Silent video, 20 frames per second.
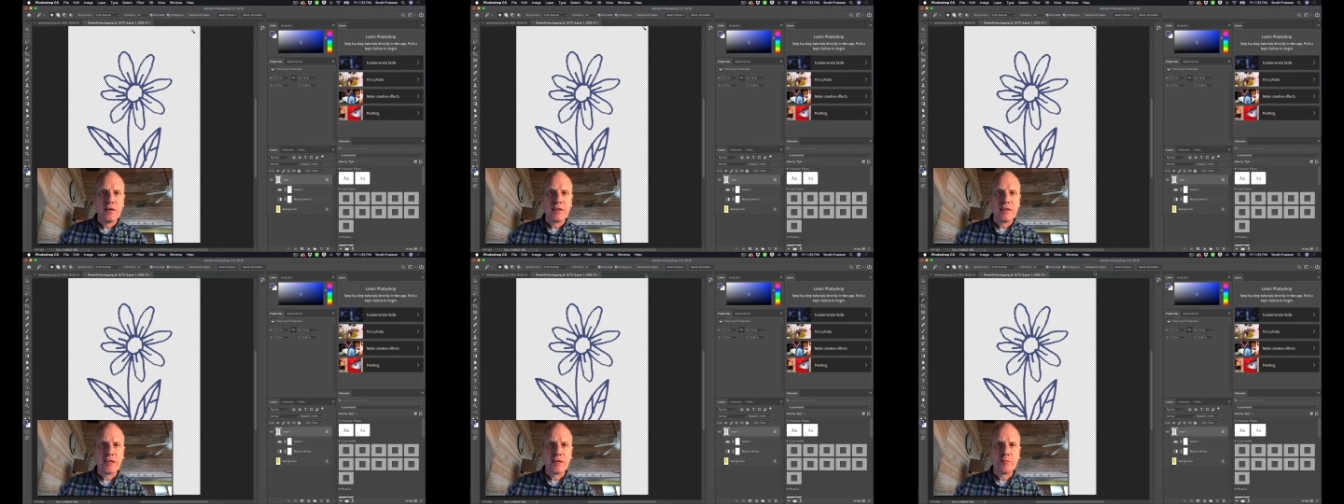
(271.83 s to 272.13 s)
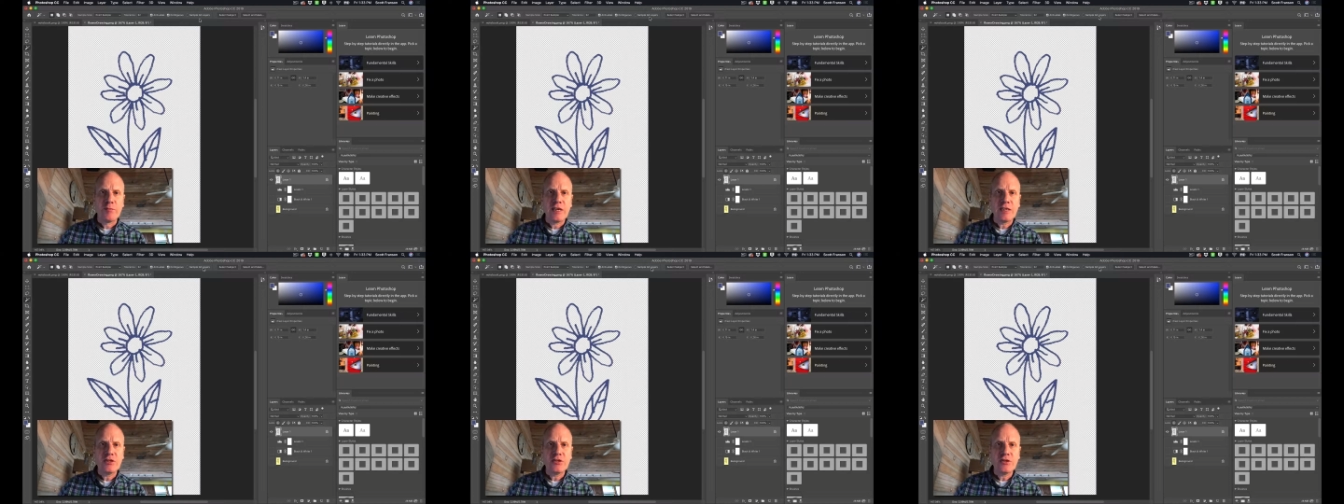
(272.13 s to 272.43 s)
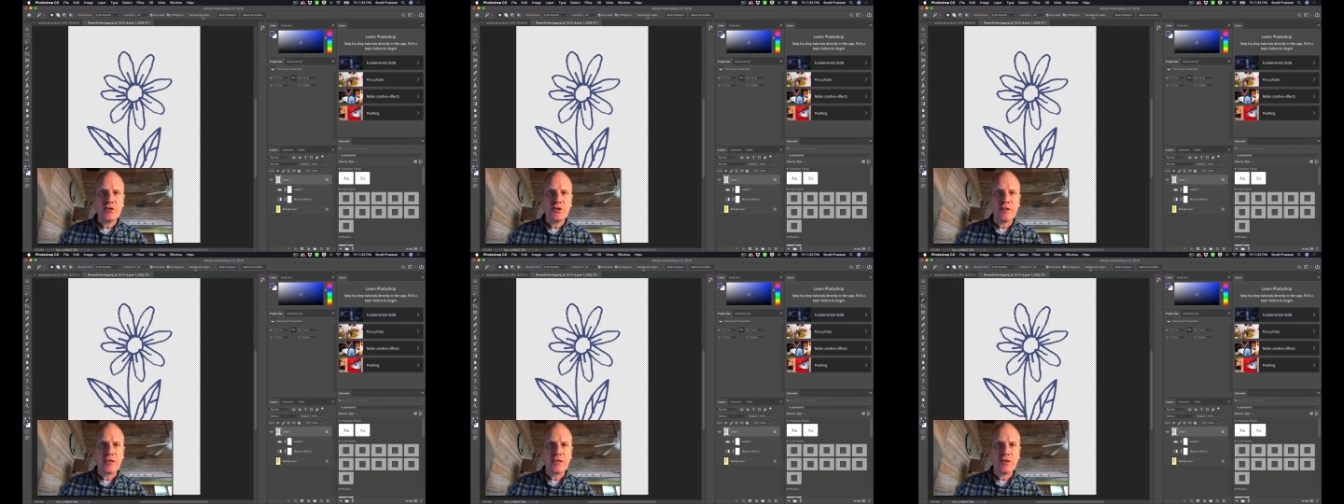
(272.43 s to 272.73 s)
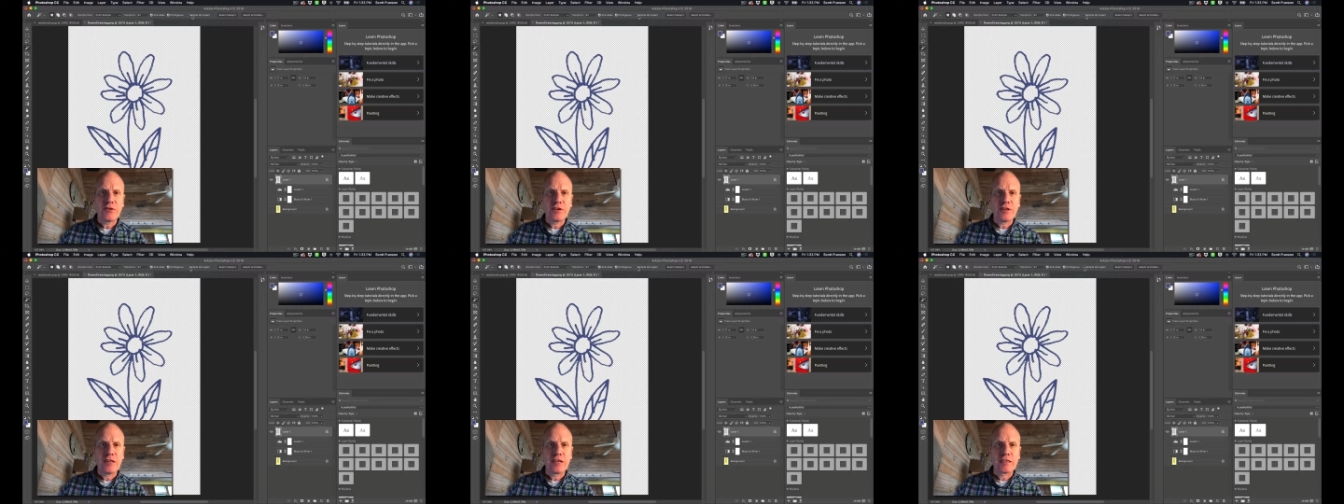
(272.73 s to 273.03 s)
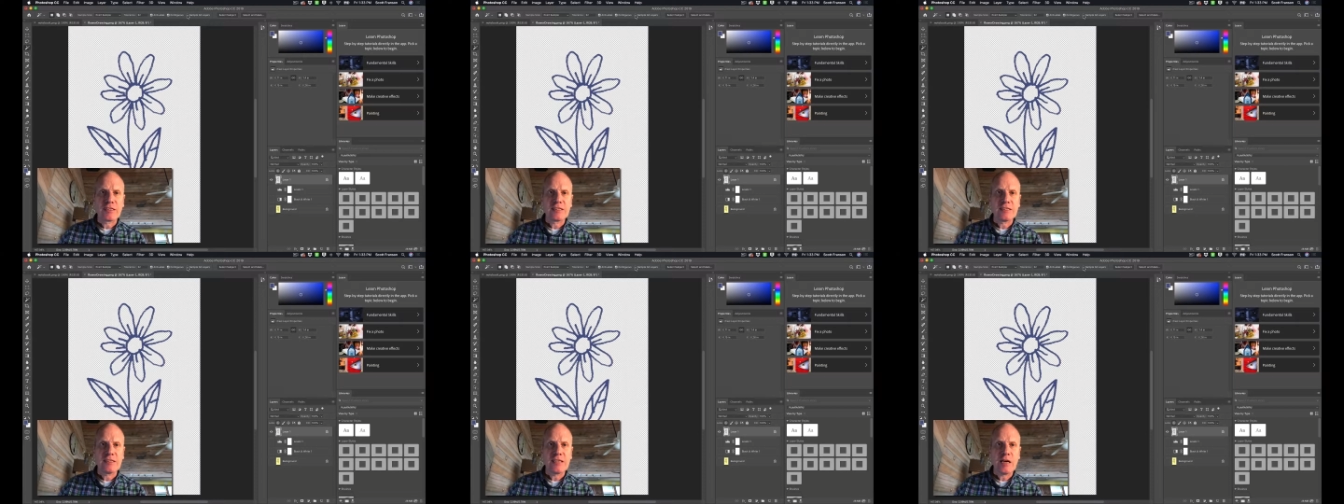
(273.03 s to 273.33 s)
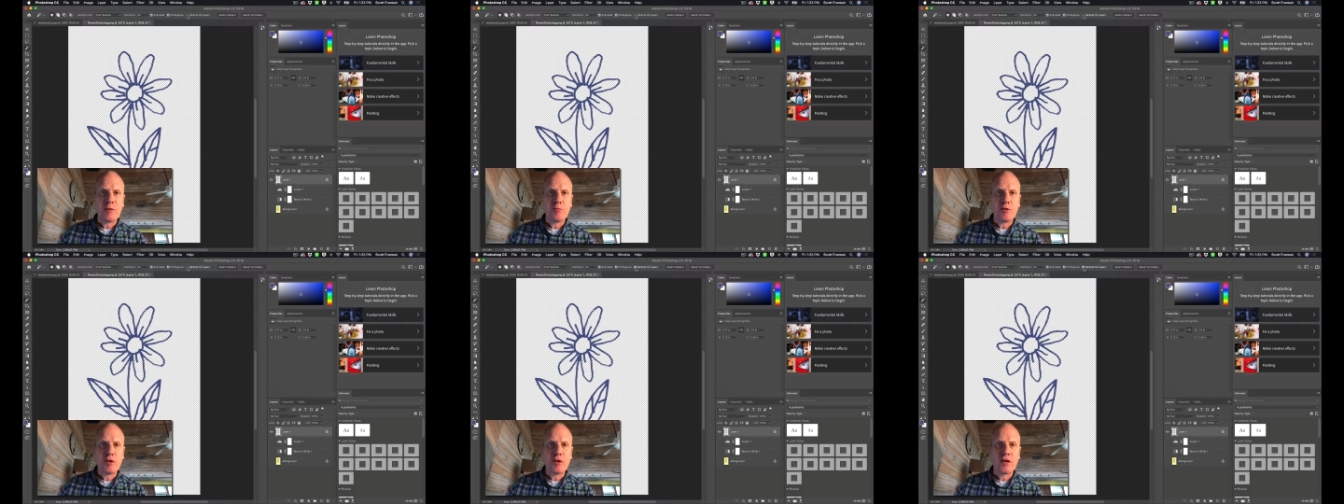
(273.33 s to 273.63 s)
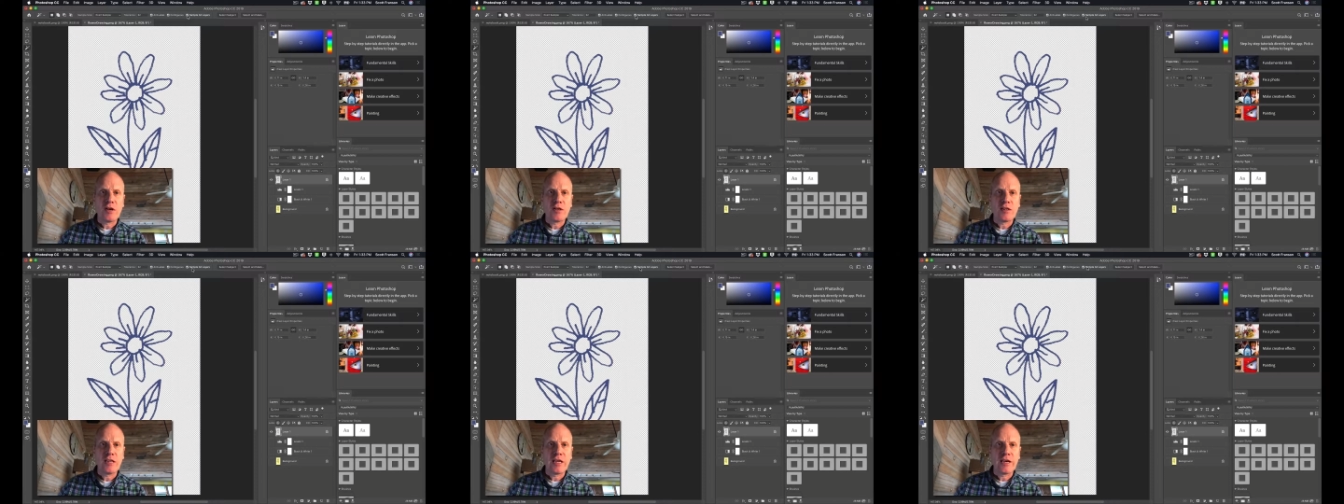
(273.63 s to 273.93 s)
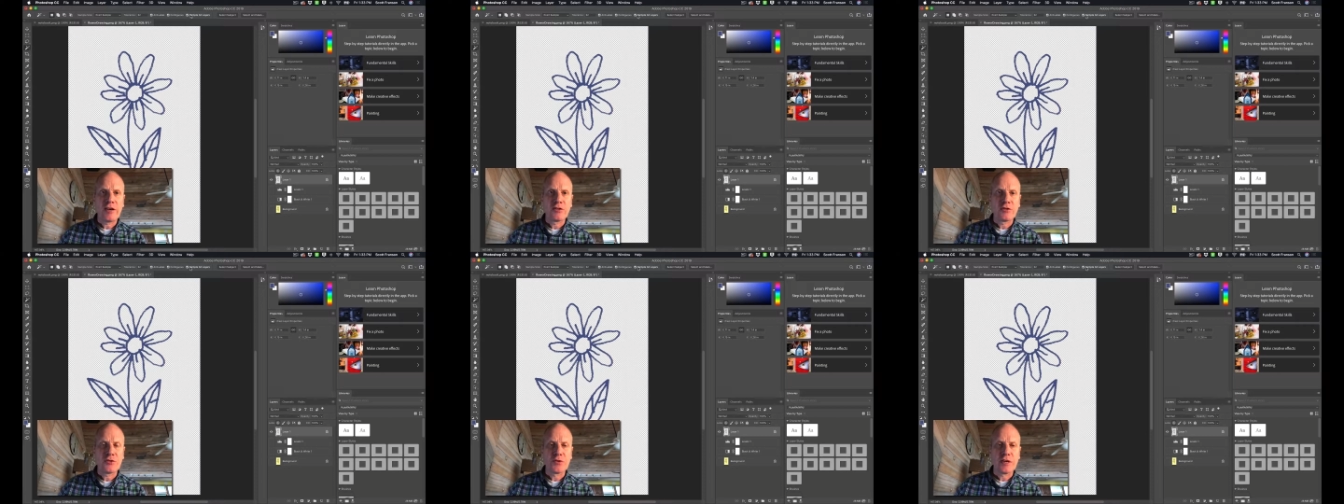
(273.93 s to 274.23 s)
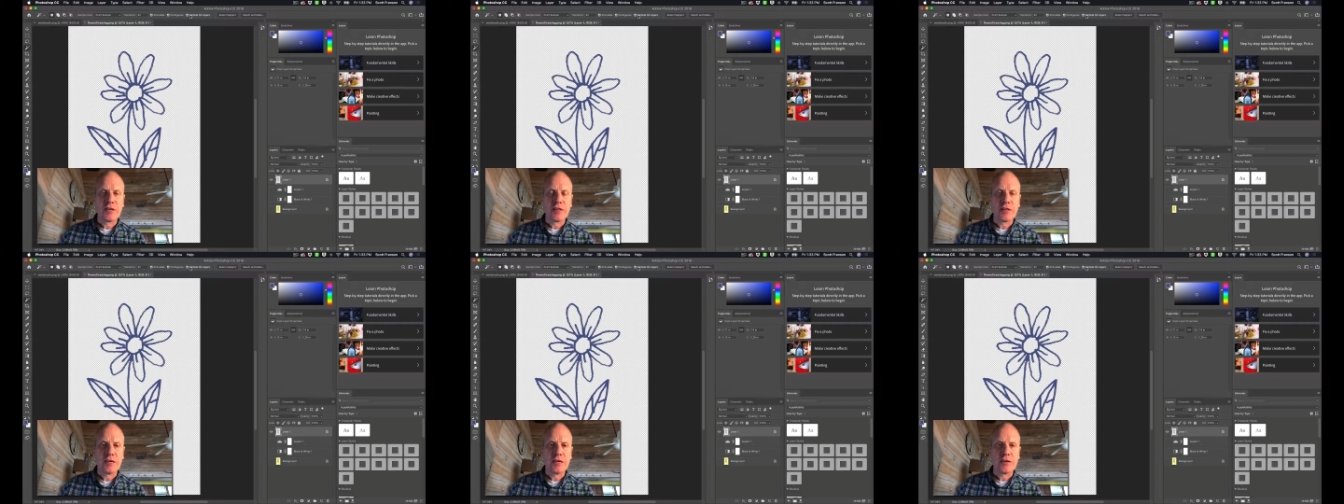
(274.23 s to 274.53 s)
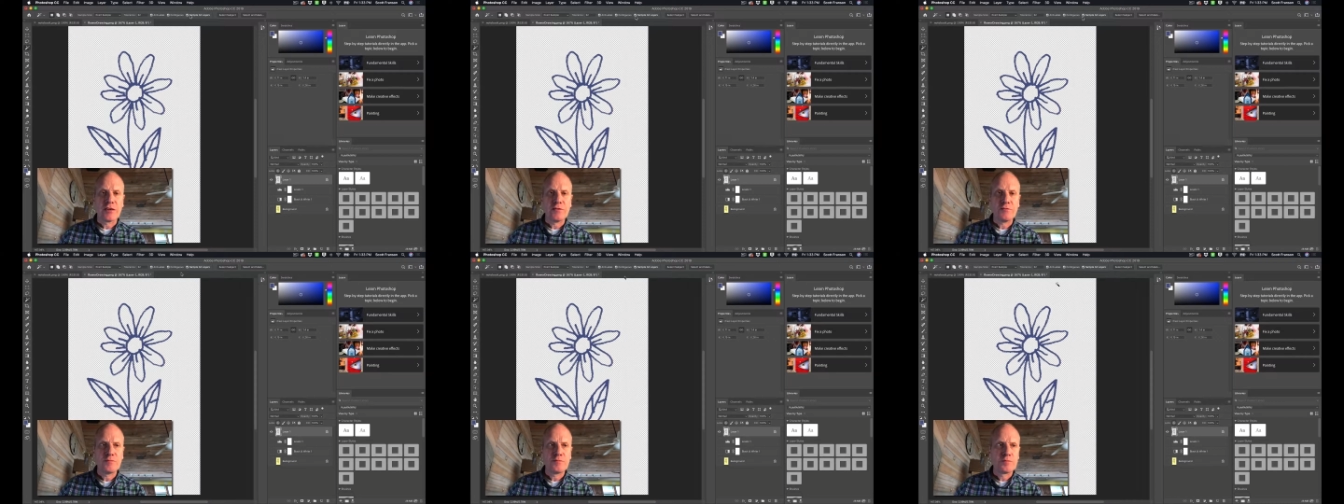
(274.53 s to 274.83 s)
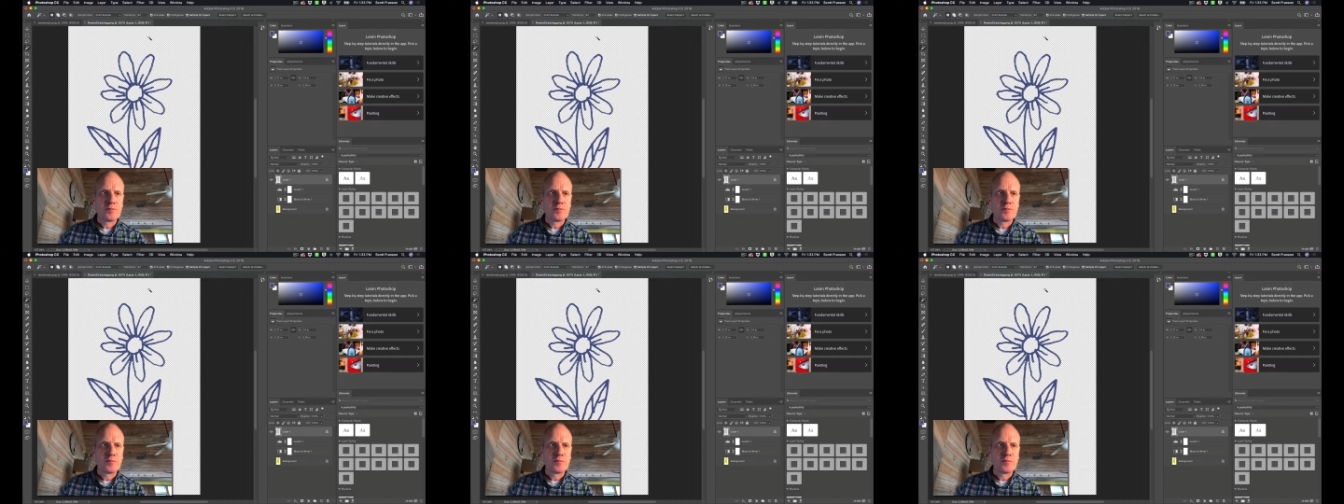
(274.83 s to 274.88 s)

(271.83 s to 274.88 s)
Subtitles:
Then make sure that you click Sample All Layers right there,